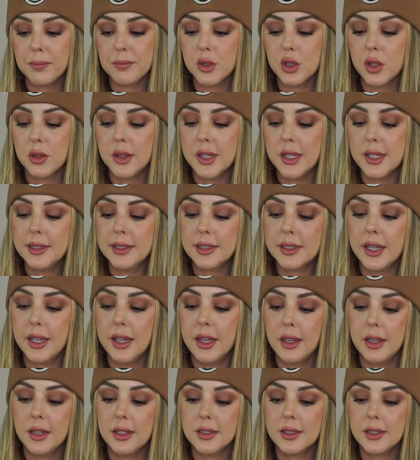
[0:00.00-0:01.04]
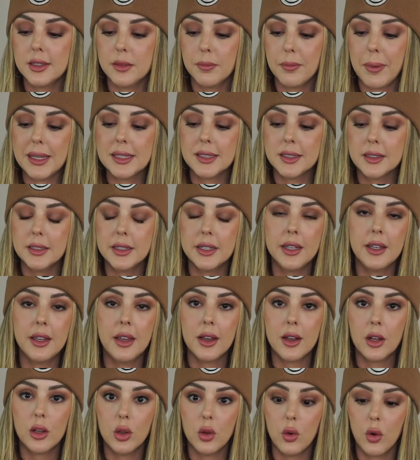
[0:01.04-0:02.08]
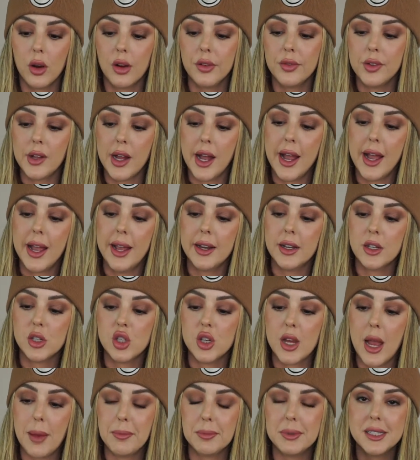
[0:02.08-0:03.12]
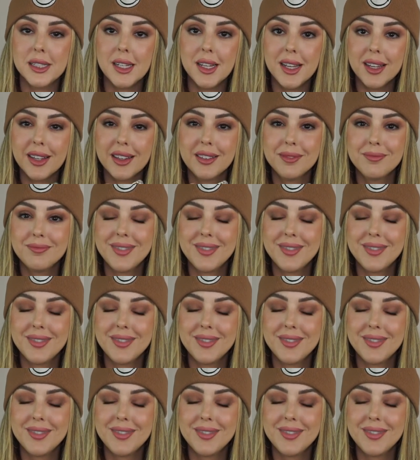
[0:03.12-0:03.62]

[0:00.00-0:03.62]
So this is basically glorified chapstick.